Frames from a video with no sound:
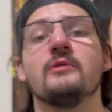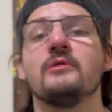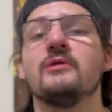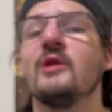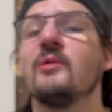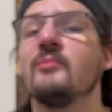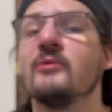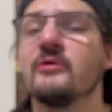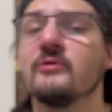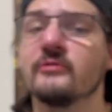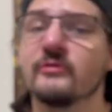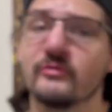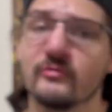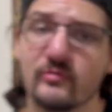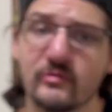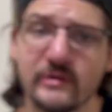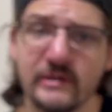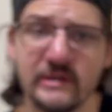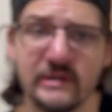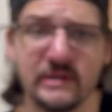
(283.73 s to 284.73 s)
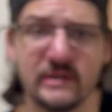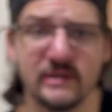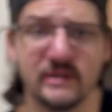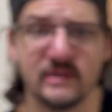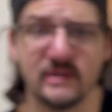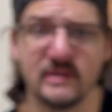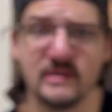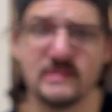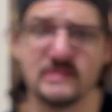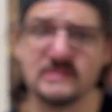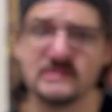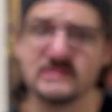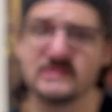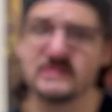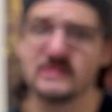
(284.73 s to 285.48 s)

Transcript: Number three is